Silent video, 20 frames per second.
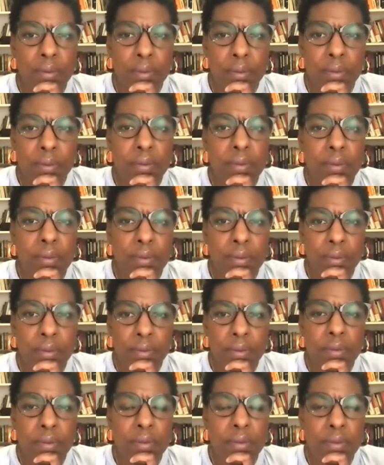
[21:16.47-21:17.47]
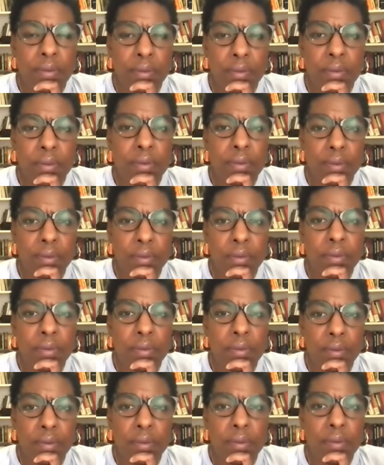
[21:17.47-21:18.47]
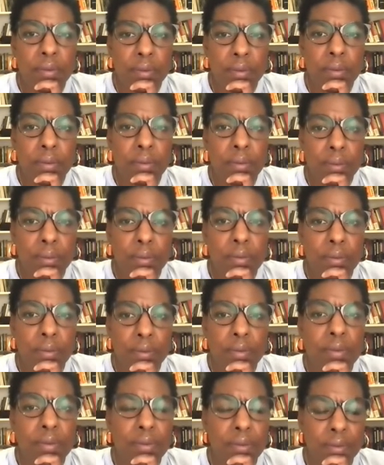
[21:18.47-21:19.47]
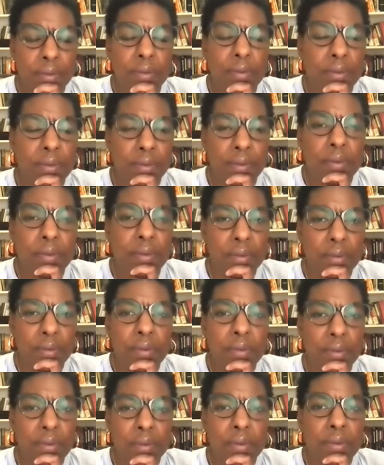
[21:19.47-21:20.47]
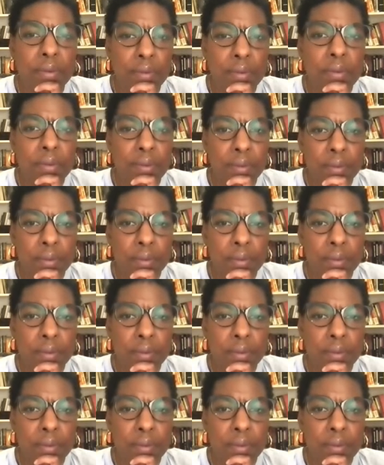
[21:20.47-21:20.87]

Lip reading: The person shown says nothing.